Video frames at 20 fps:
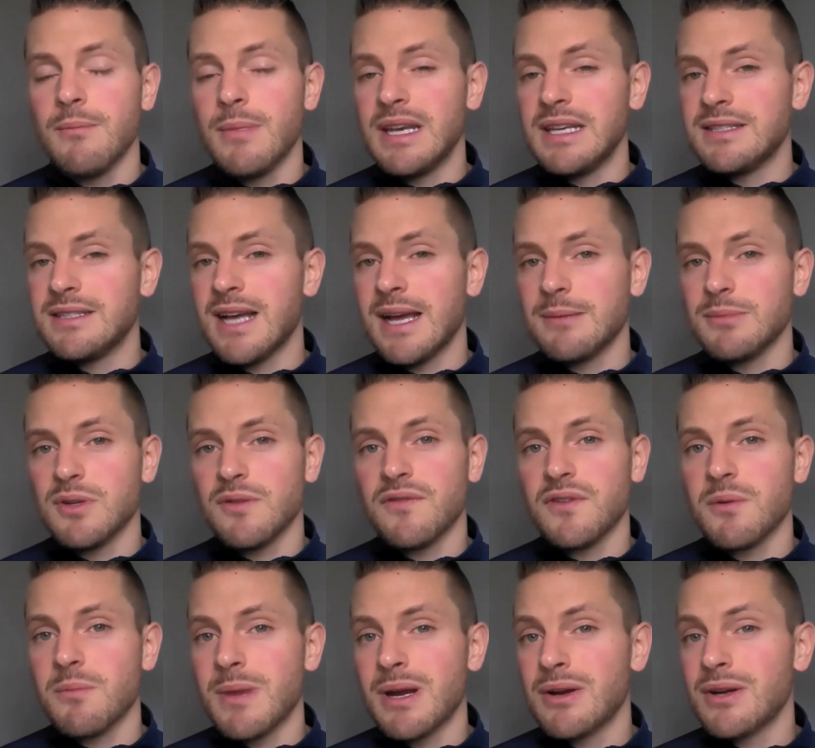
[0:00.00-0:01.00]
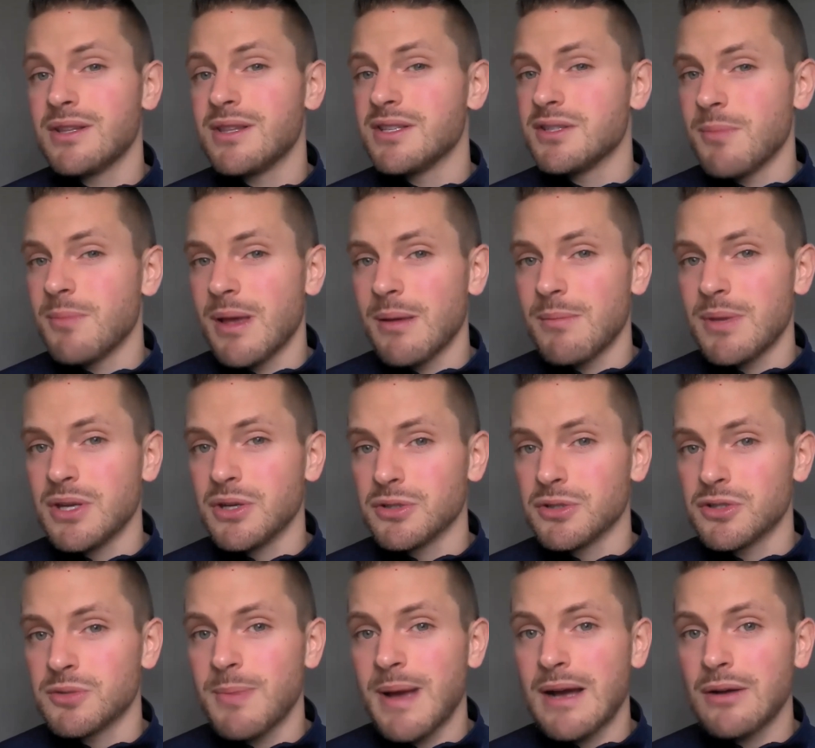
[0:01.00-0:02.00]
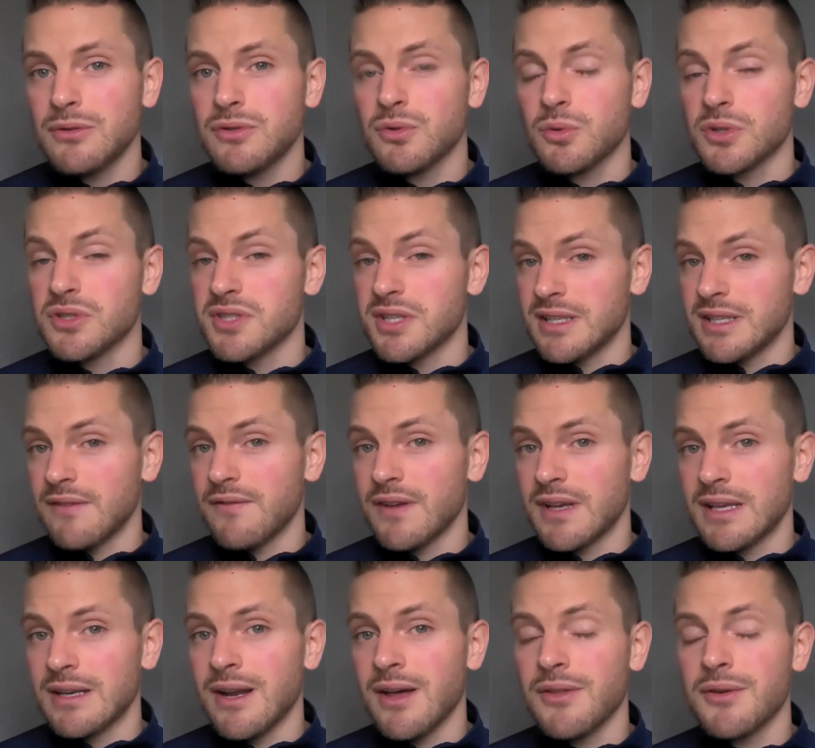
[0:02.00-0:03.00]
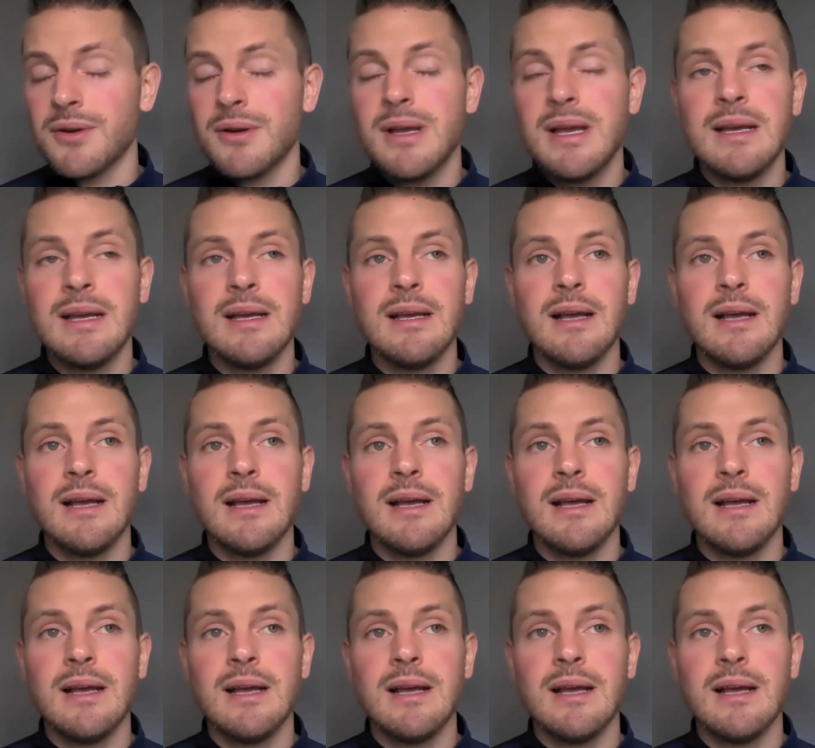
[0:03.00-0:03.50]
Many times, if you're married, that's maybe your spouse or a significant other.